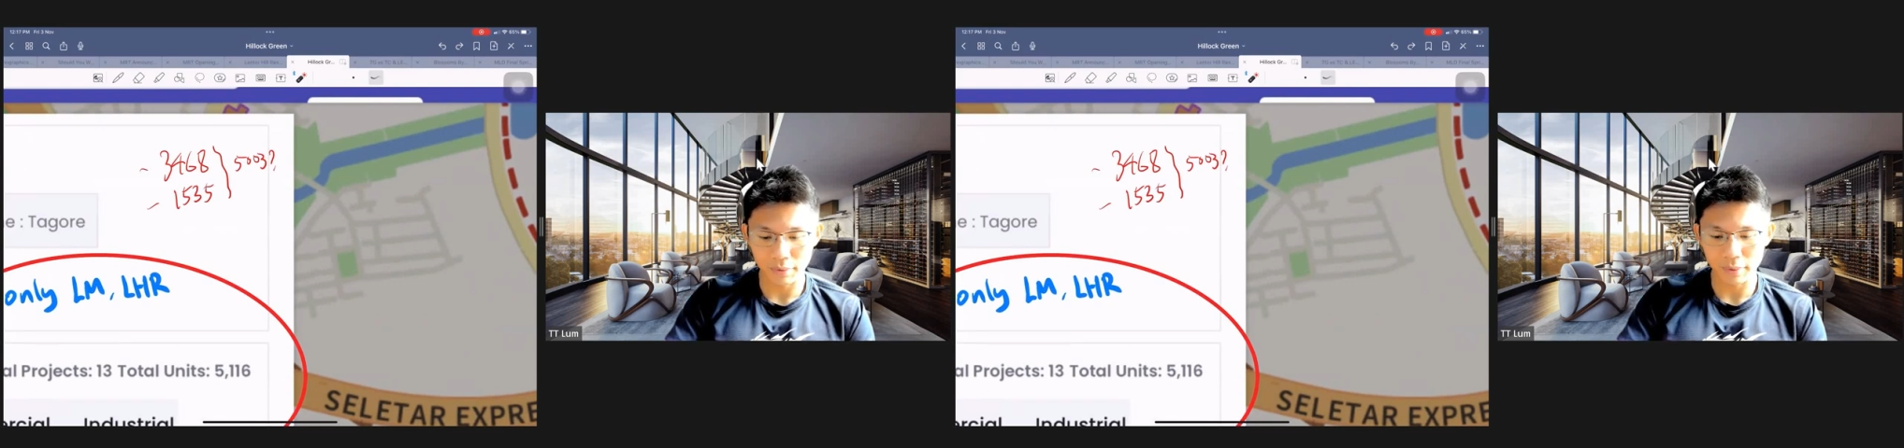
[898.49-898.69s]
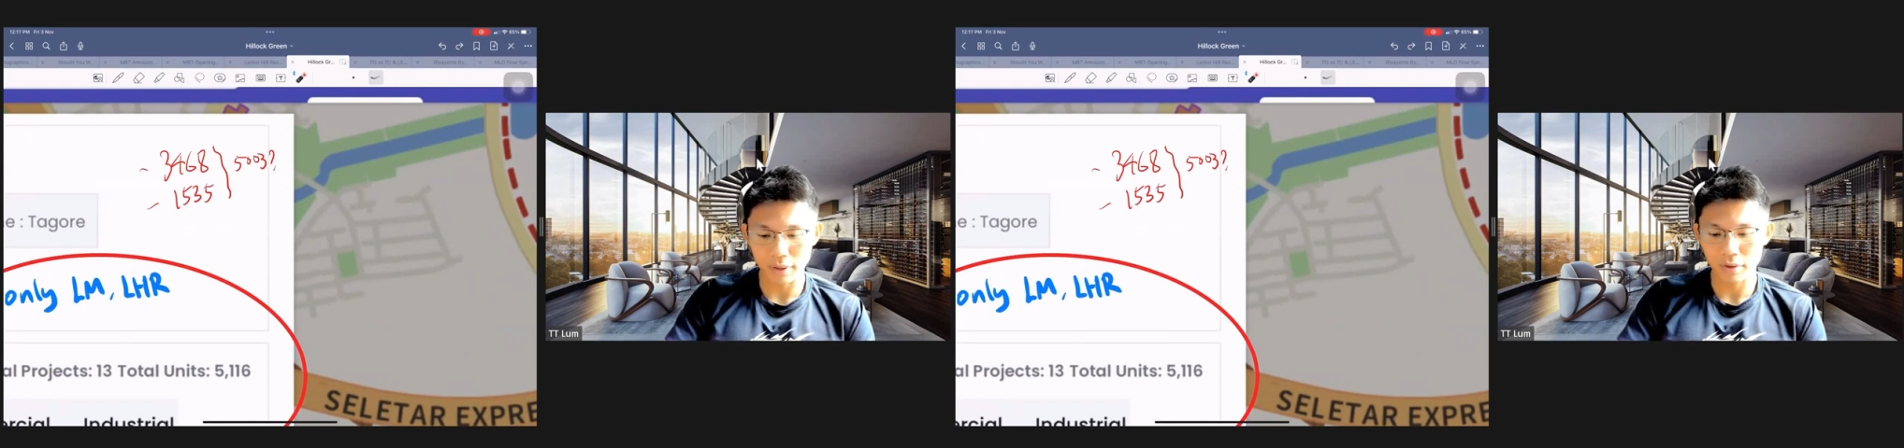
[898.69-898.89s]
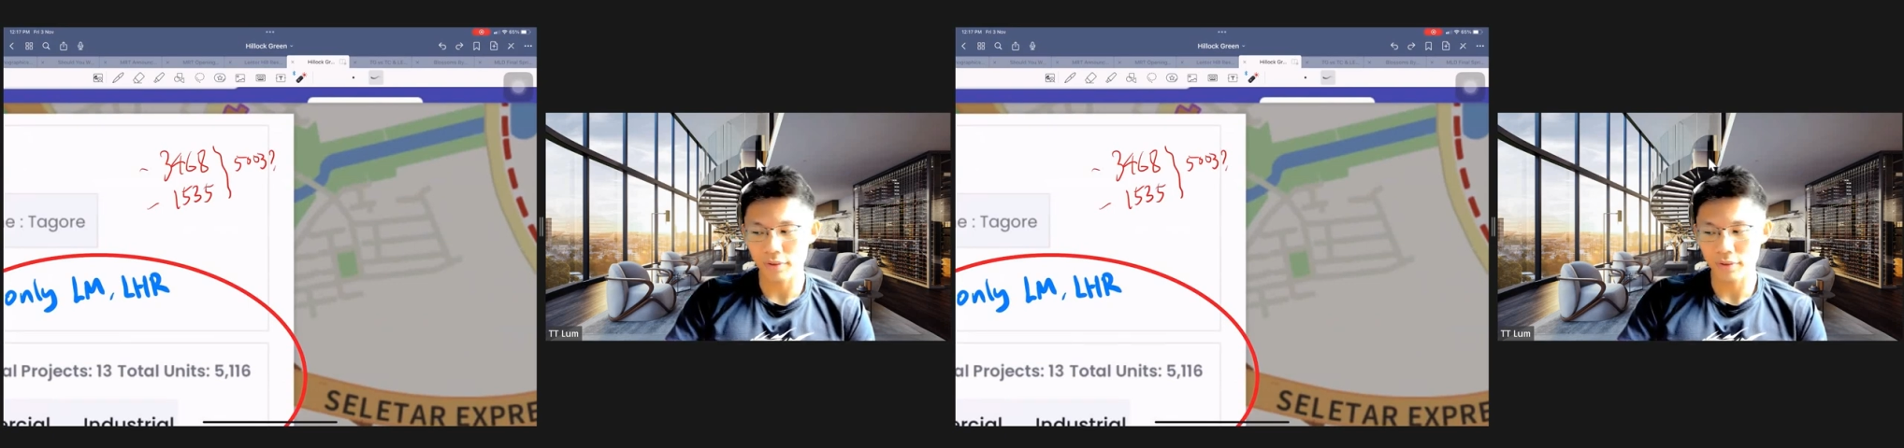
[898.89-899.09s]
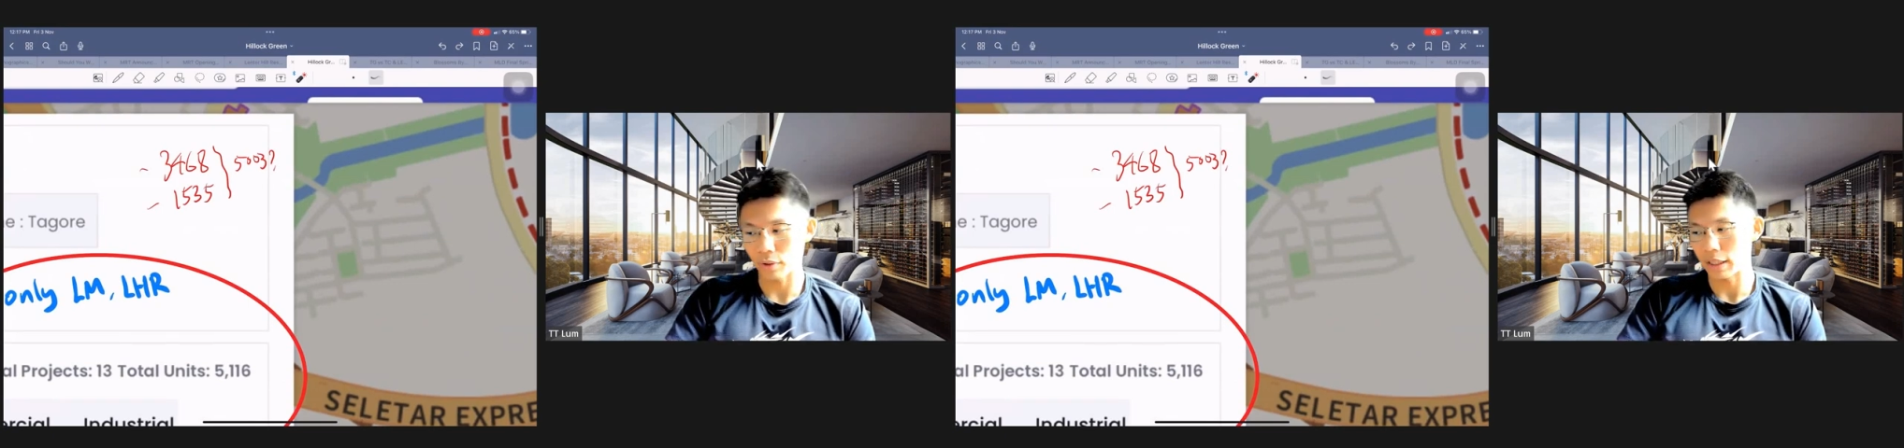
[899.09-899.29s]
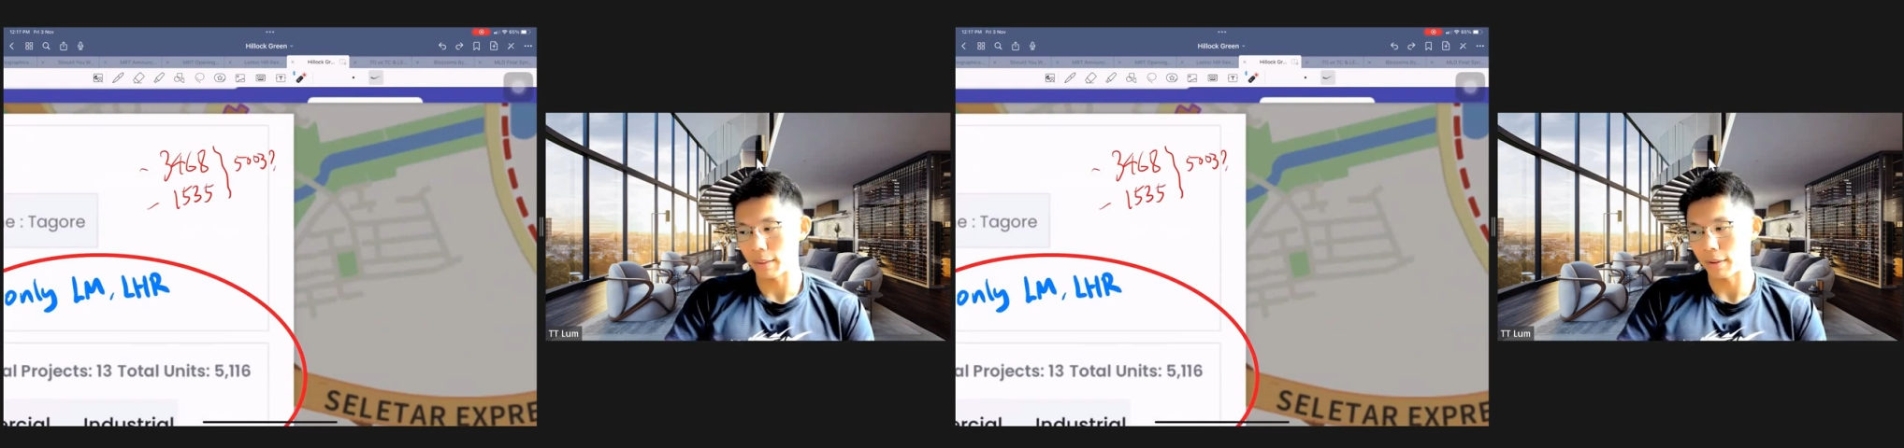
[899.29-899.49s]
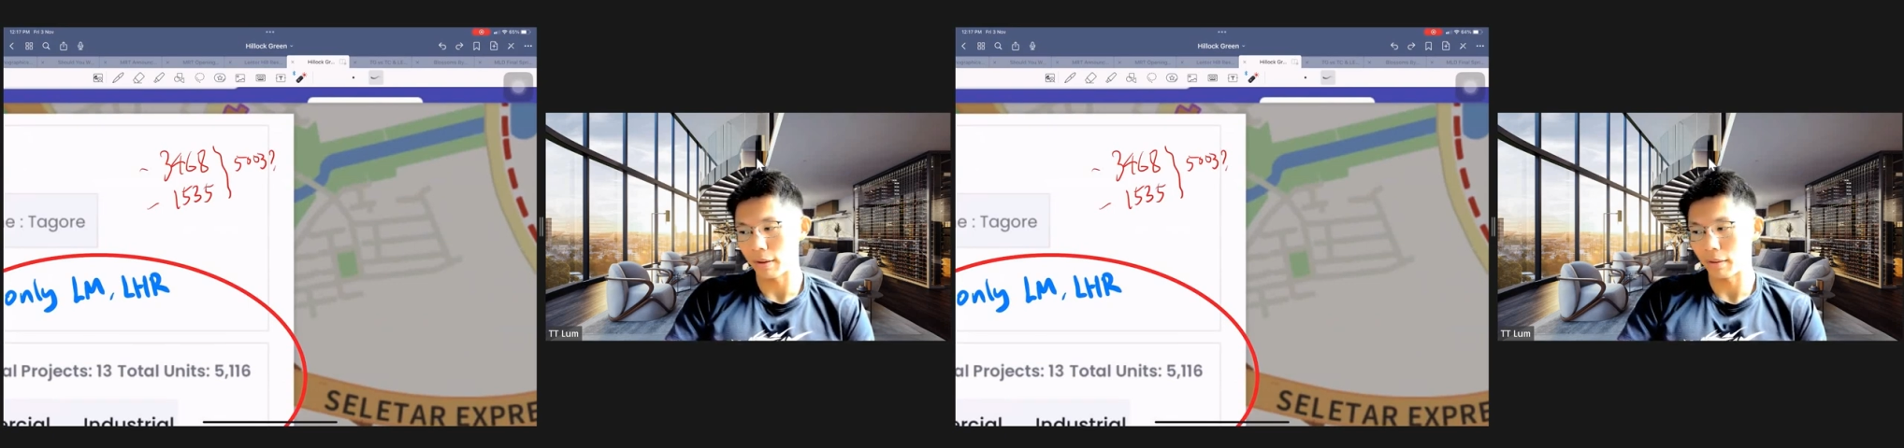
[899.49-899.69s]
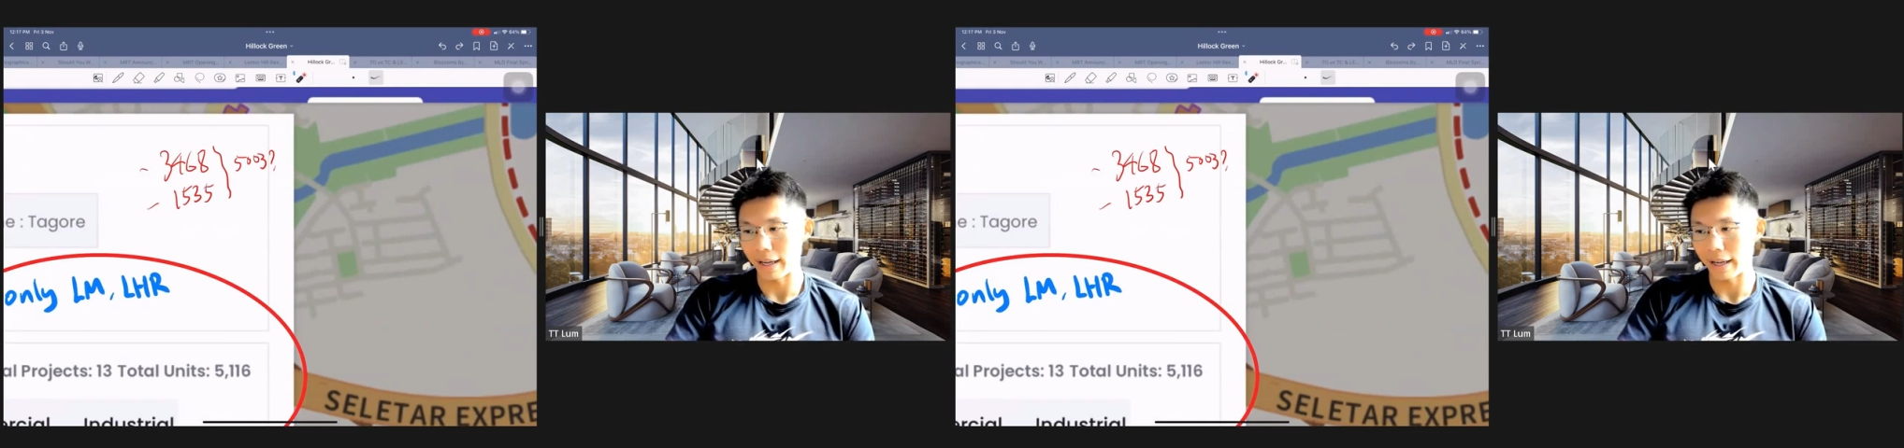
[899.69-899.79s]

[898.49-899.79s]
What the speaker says: We are not even talking about like